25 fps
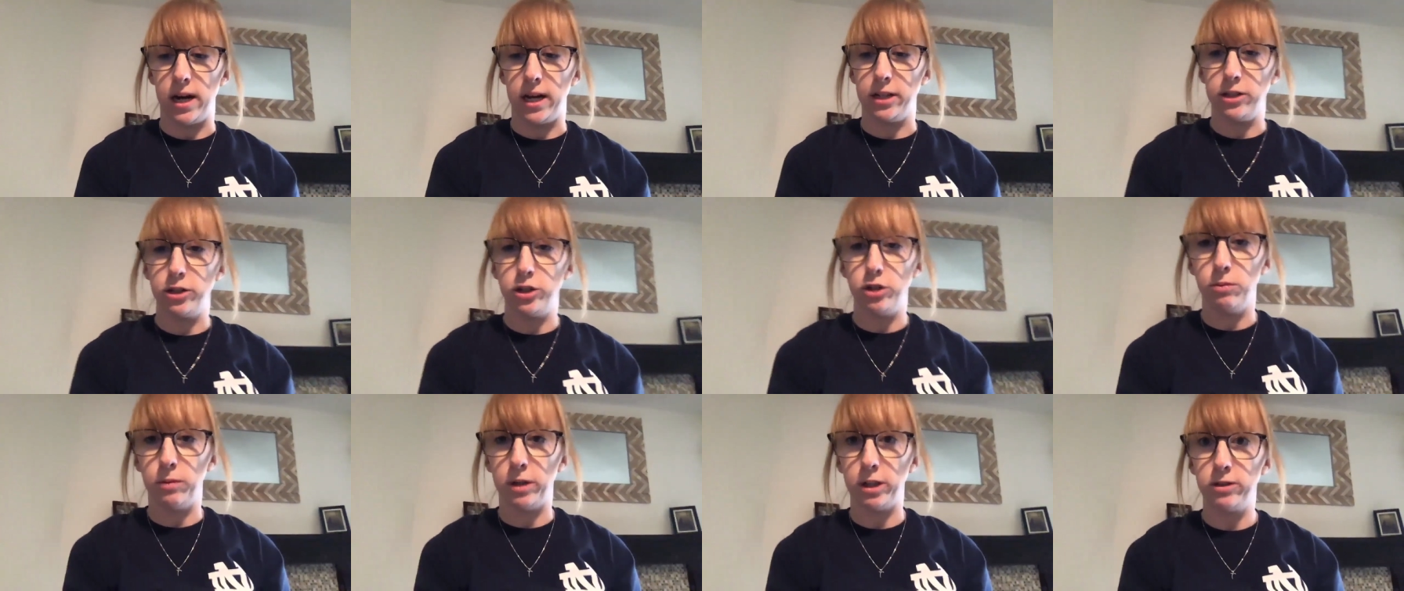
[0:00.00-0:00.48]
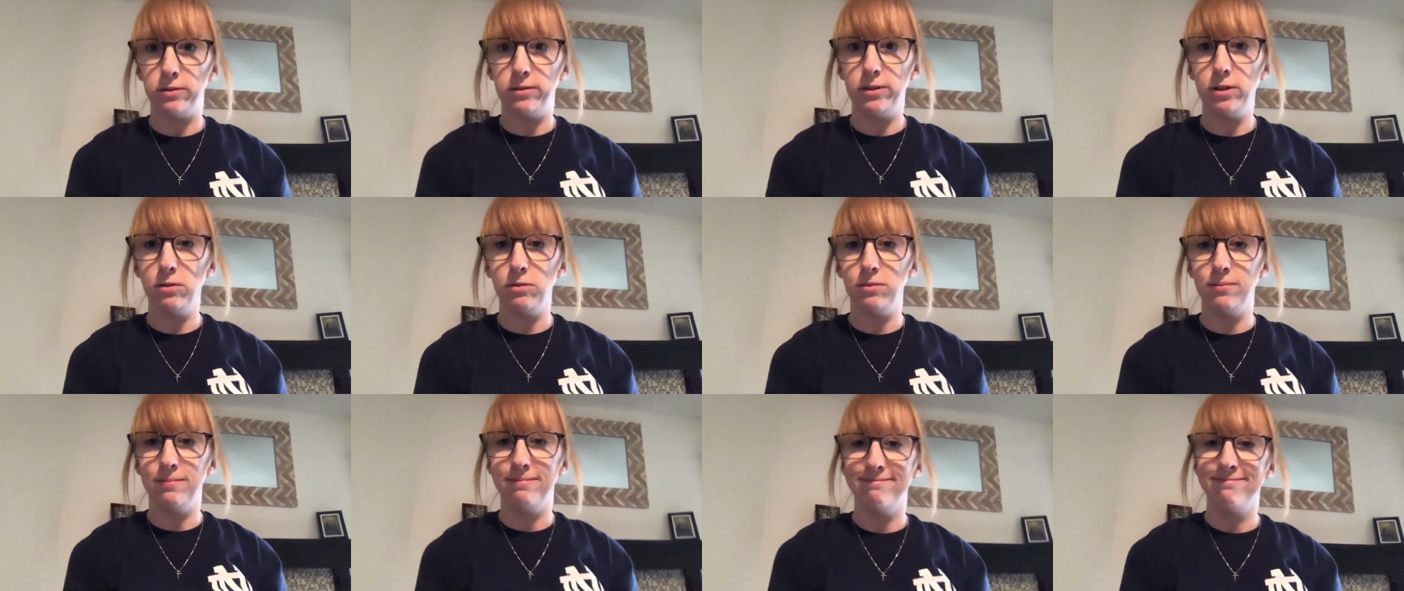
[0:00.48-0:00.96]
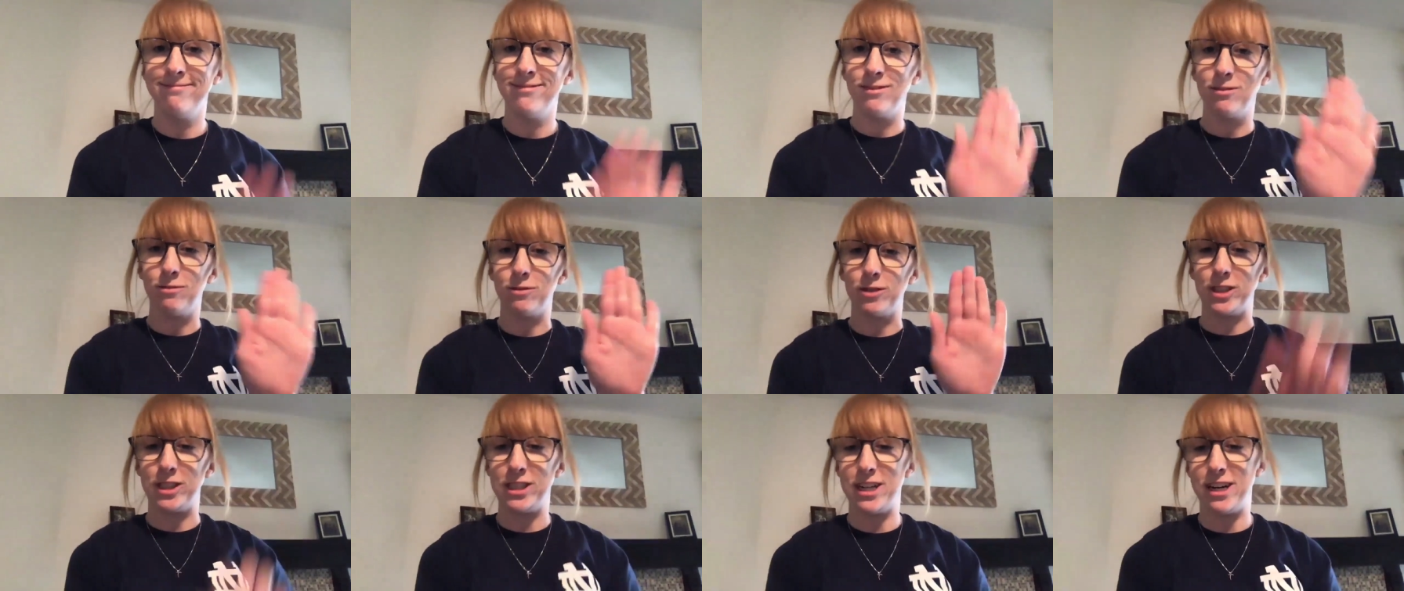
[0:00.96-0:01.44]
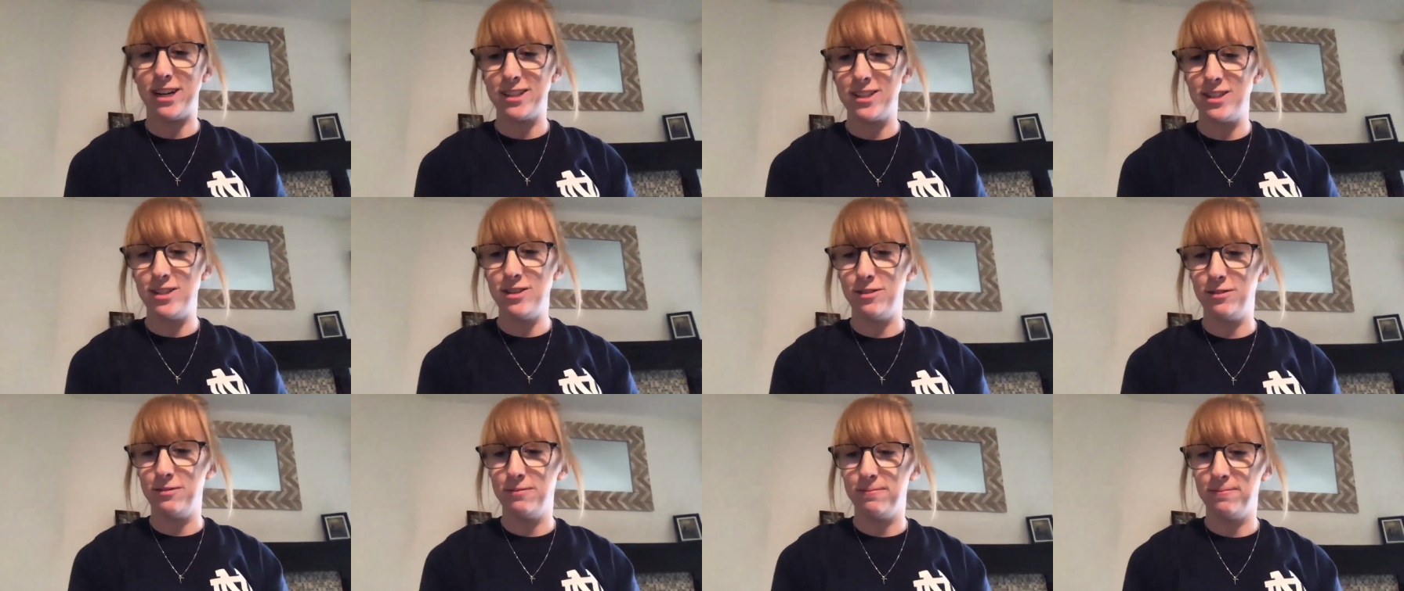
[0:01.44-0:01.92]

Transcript: too much food. We'll talk soon.